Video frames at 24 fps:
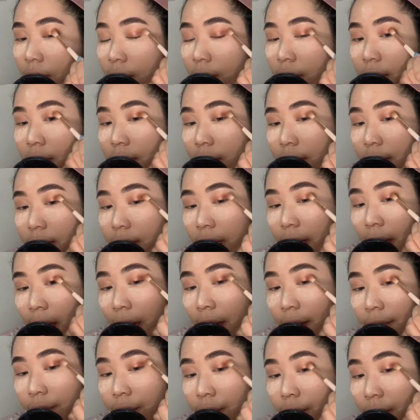Since I
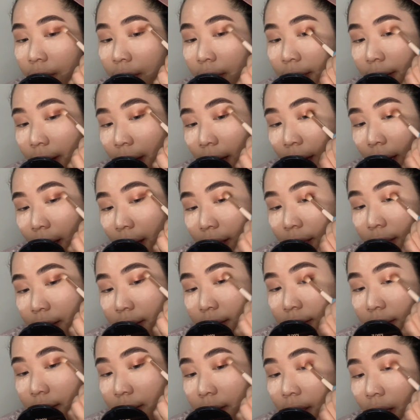have hooded
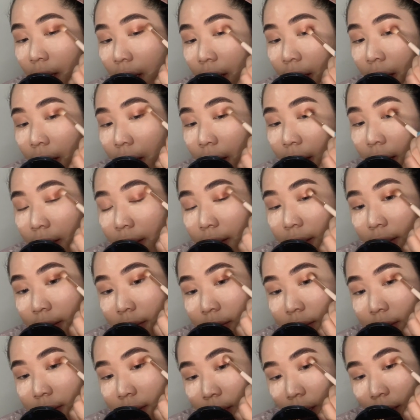eyes, I like
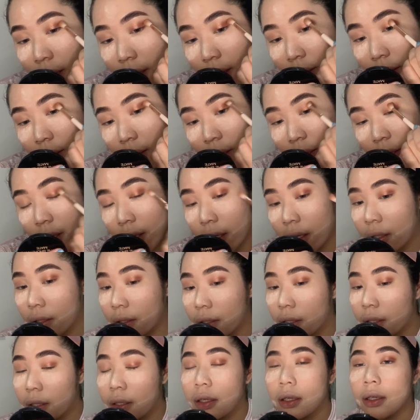to take it
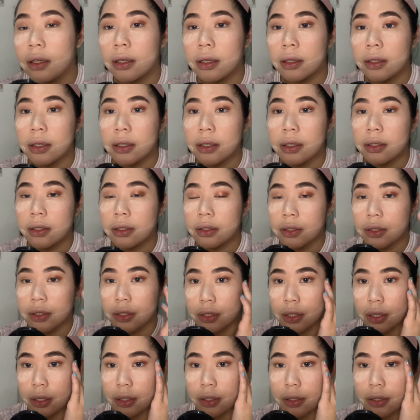
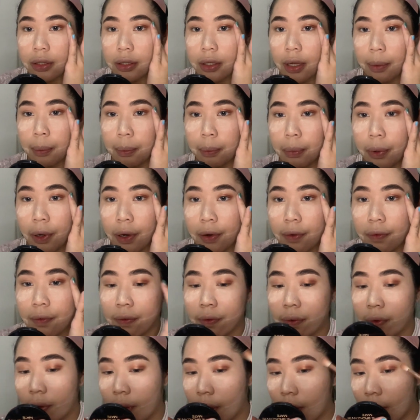just above
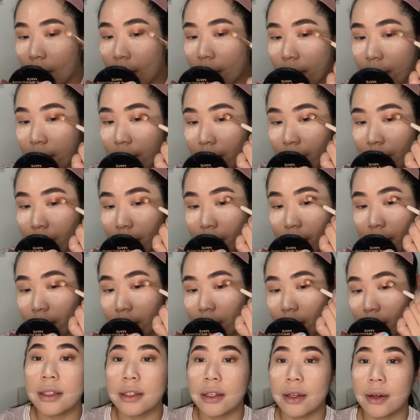the hood.
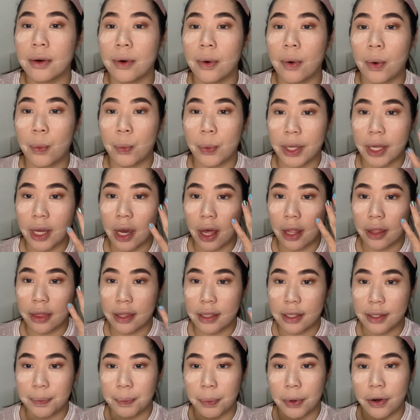So we got
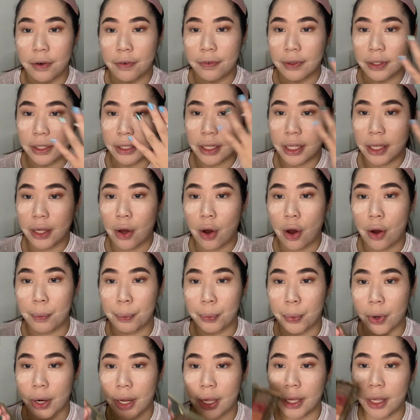this perfectly
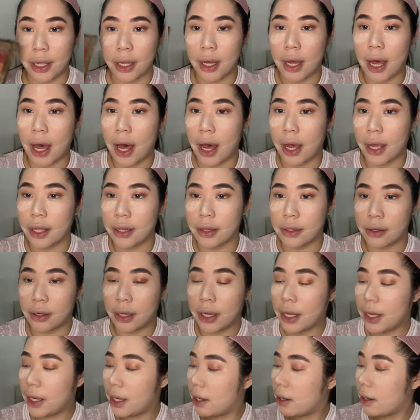ombre eye look
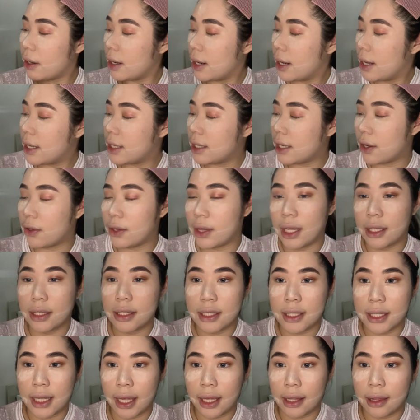here. Now let's
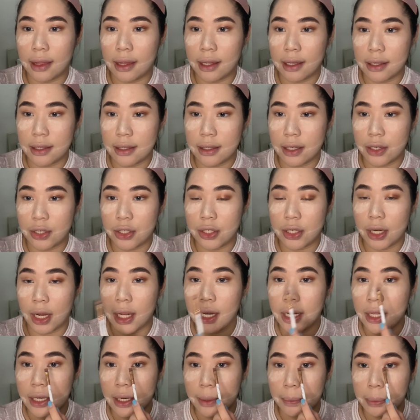take this shade
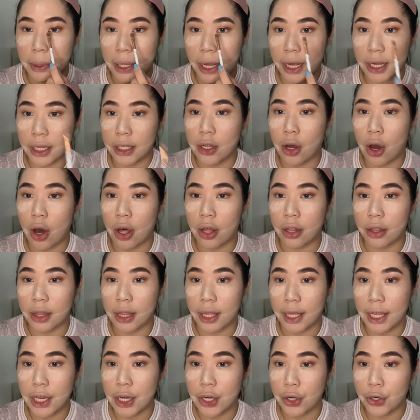and apply it on
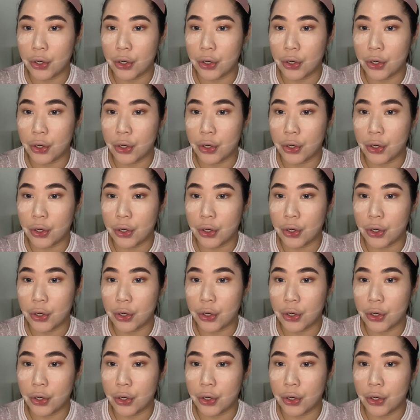the inner